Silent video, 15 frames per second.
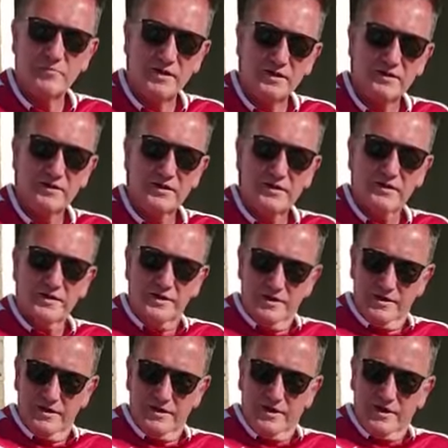But
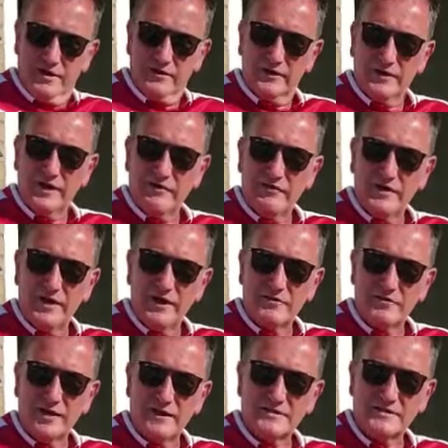on another
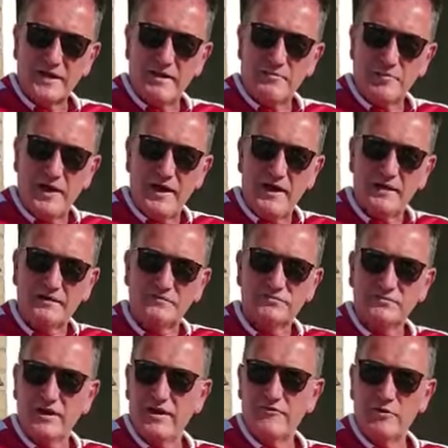note, that's how bad
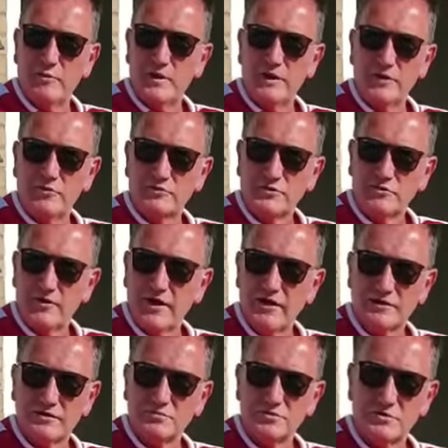everyone else
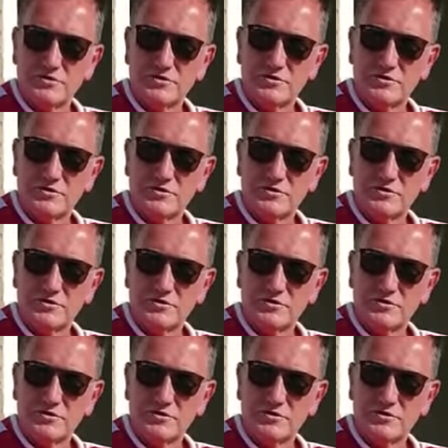around us was.